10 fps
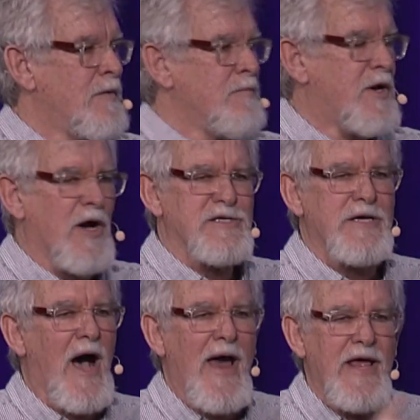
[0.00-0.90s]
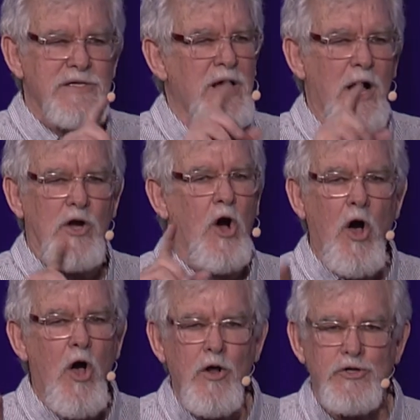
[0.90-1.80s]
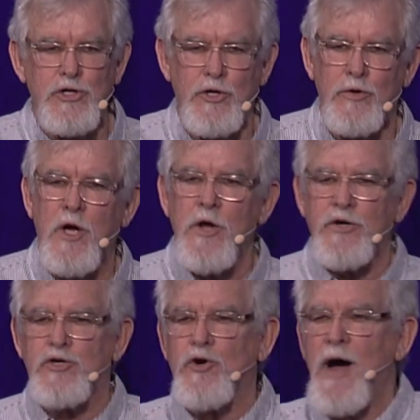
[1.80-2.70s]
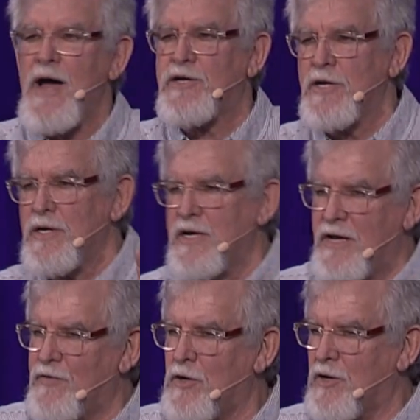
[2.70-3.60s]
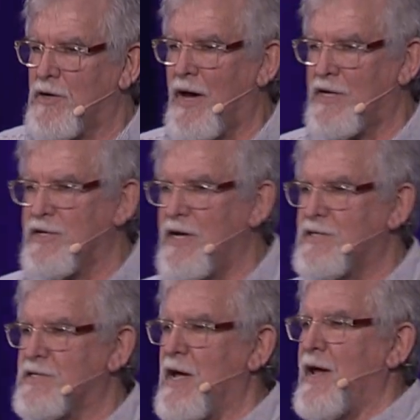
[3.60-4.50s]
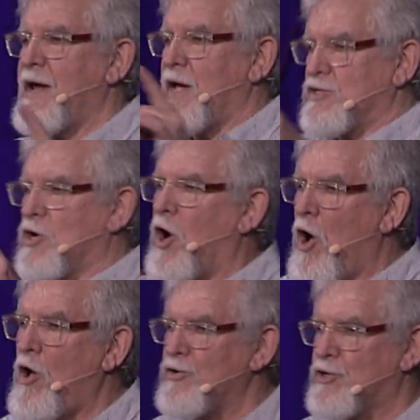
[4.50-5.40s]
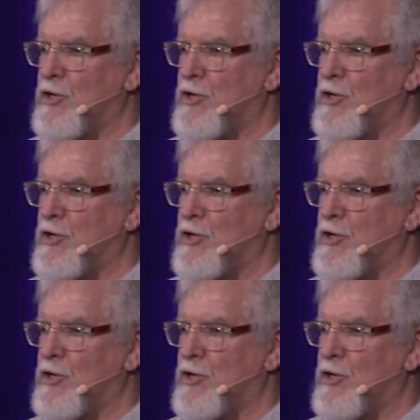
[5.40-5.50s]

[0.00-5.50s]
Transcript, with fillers: Because God has not called you to try to live and look like Jesus. He has called